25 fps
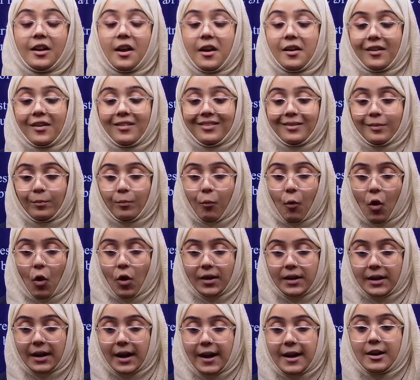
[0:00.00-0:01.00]

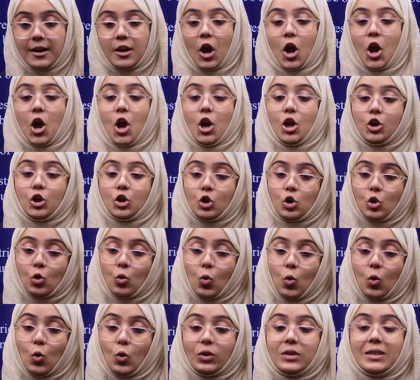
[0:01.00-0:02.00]
correspondent
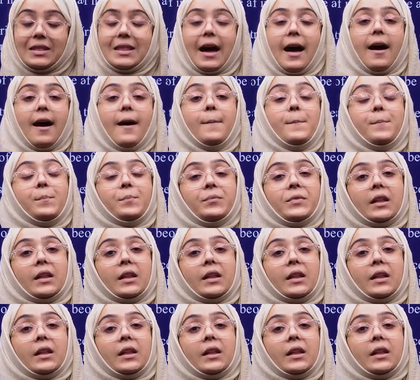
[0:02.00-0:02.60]
to the